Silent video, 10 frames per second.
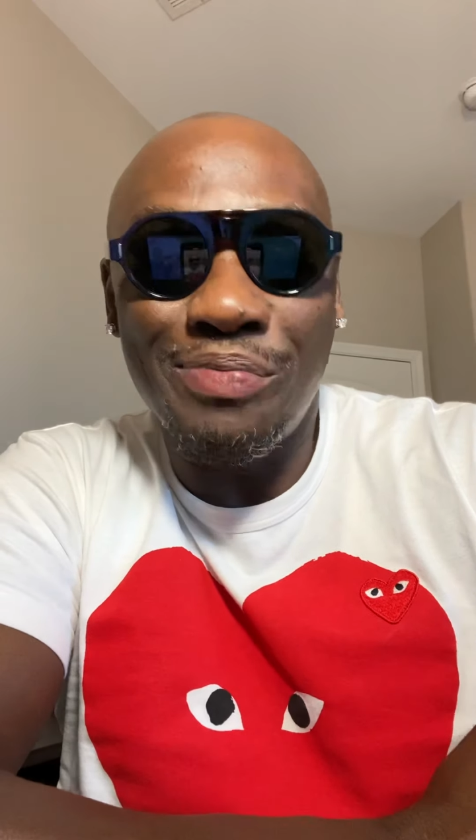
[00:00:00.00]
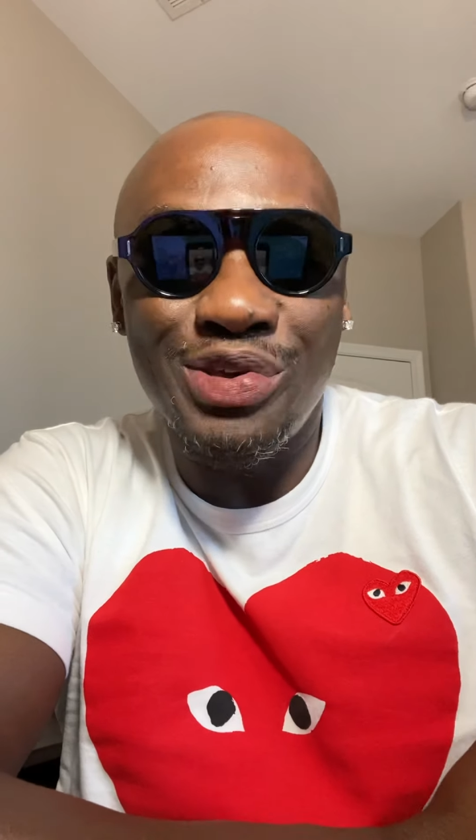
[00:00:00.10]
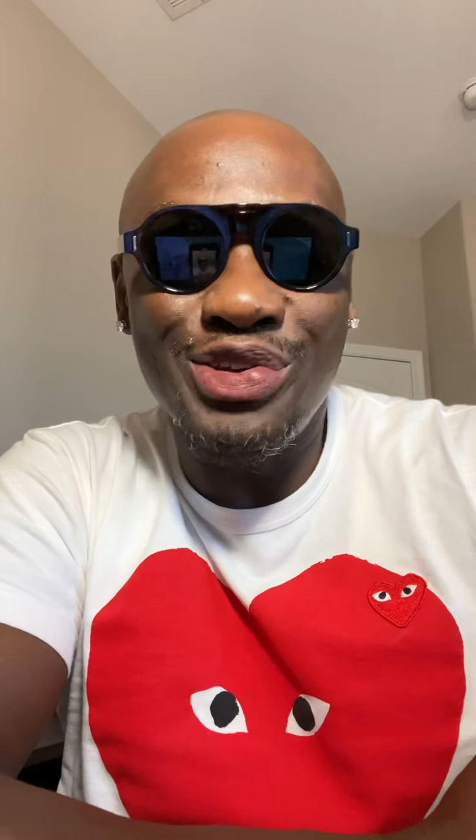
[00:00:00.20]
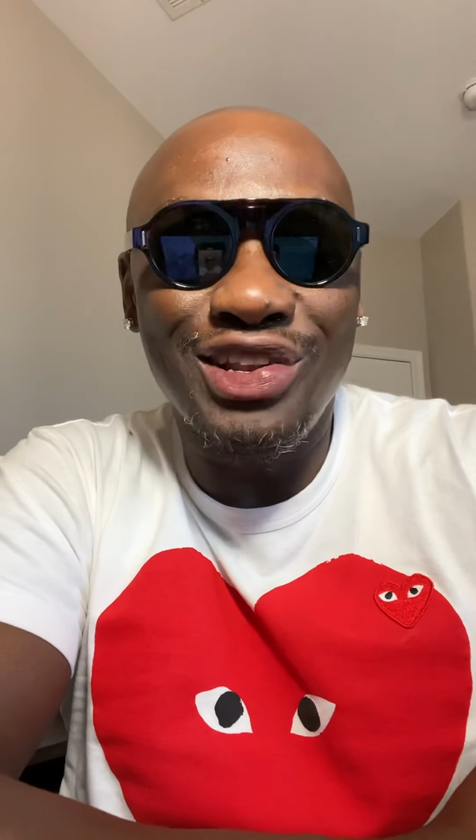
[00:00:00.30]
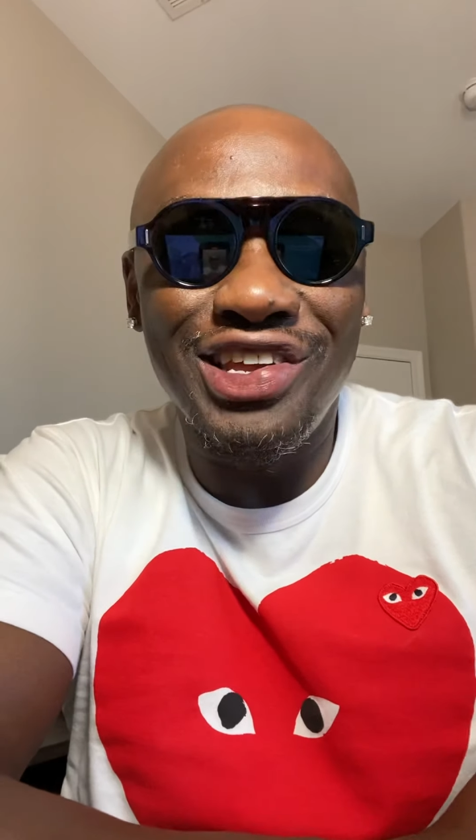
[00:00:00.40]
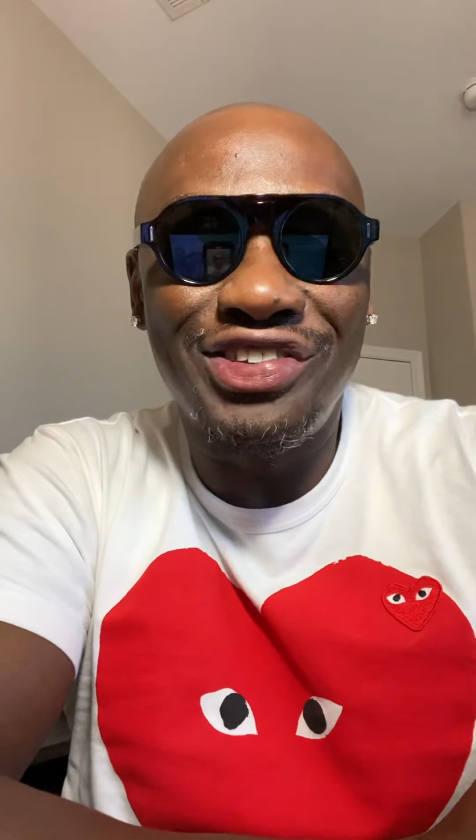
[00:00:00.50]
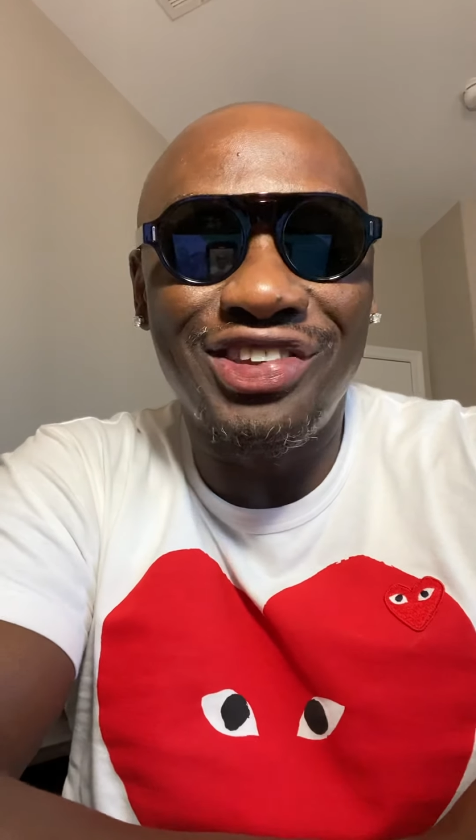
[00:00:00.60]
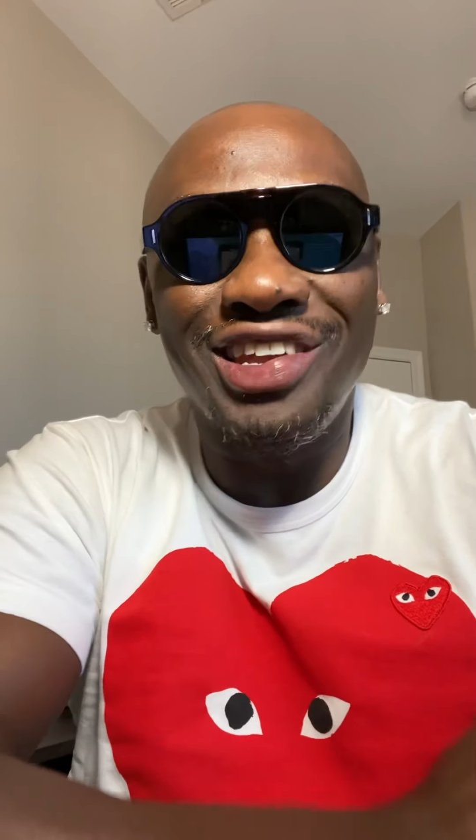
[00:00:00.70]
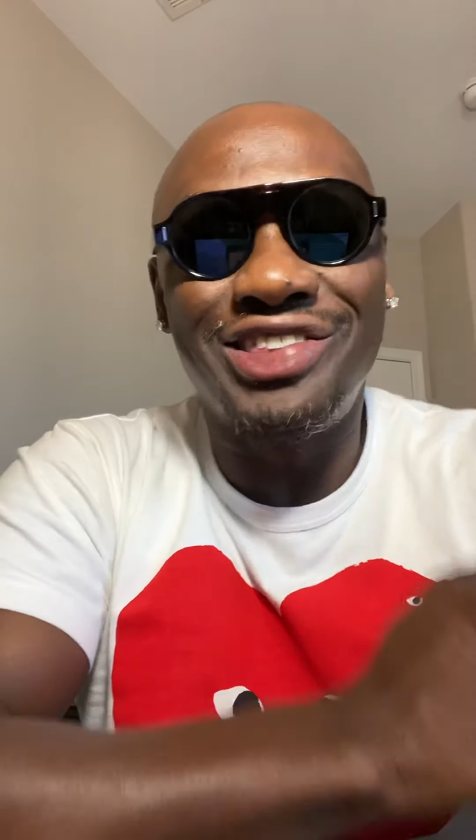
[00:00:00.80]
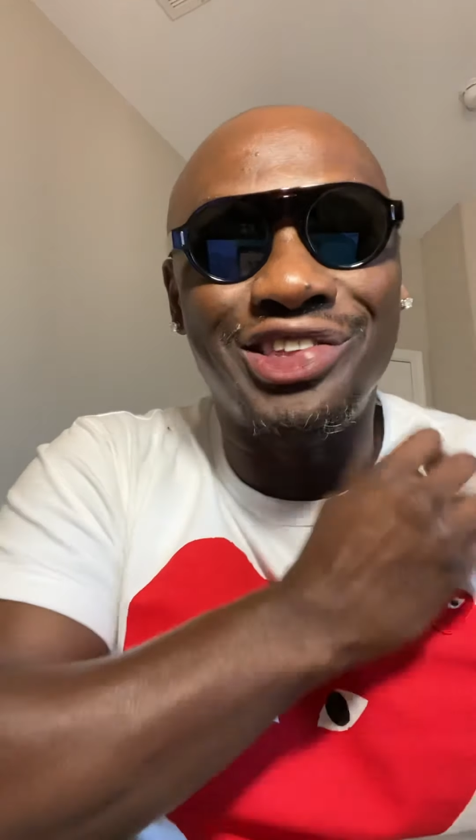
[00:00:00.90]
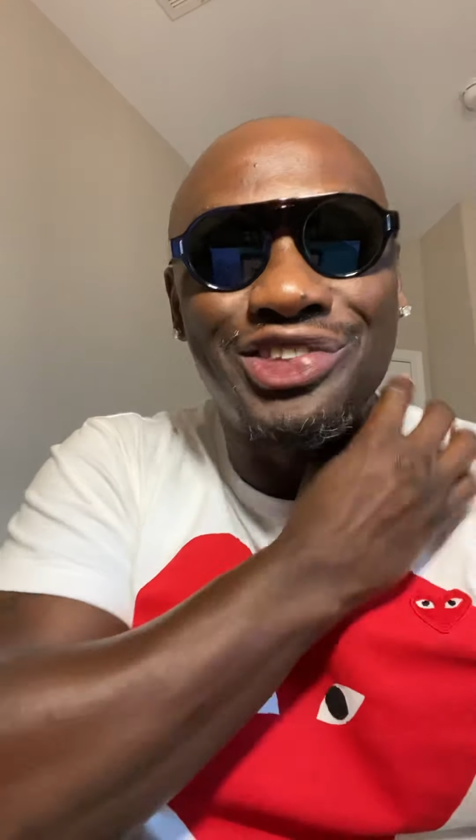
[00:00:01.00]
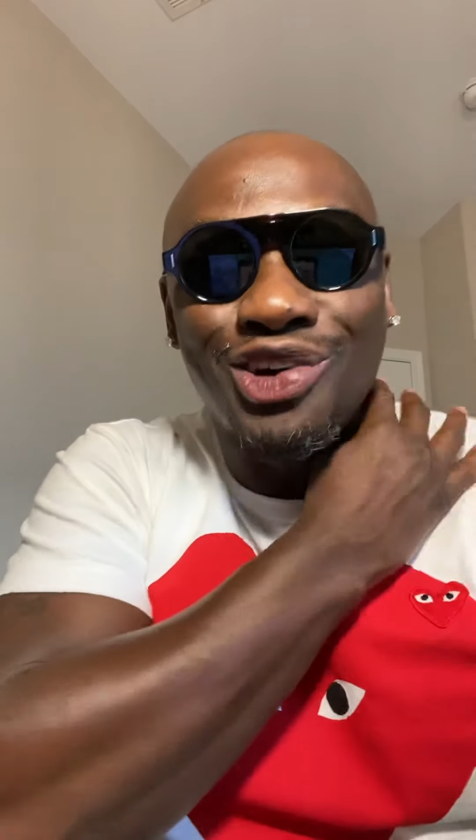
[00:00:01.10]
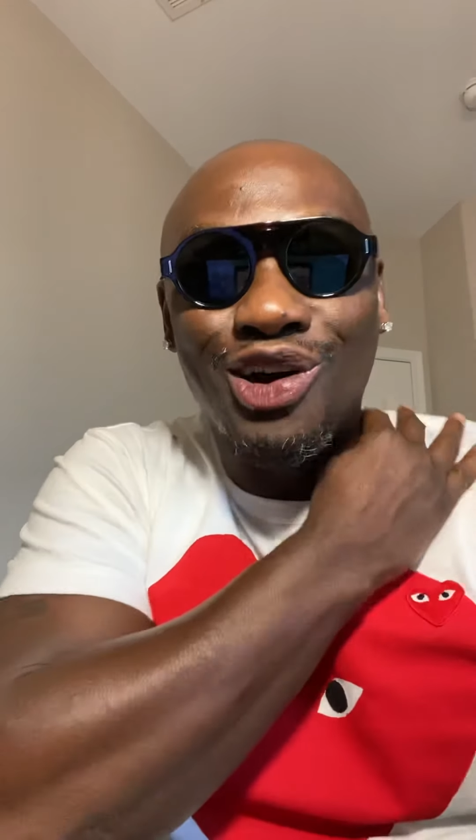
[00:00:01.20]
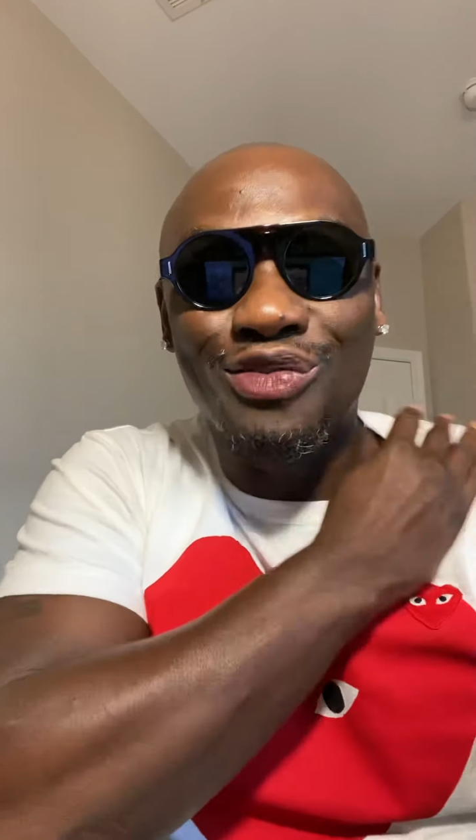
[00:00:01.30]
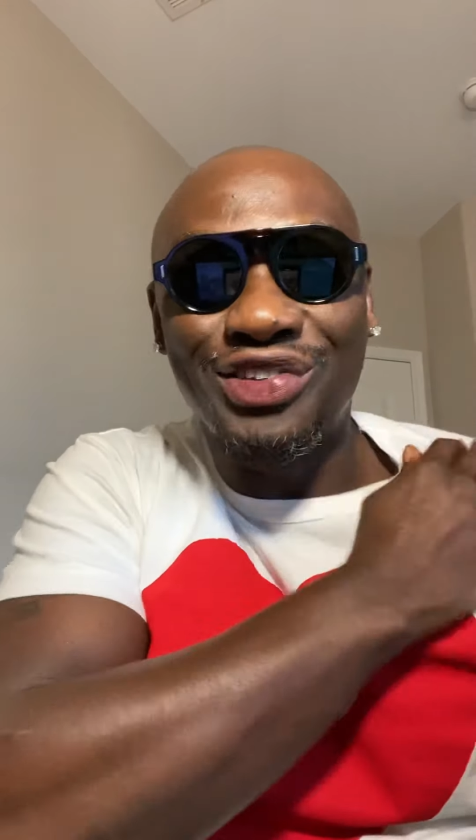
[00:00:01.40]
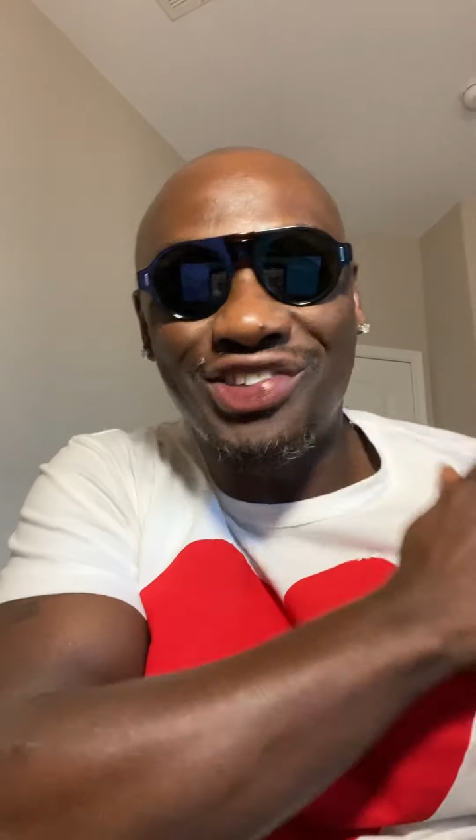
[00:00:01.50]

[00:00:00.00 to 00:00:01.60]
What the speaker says: and you're listening to Tarver's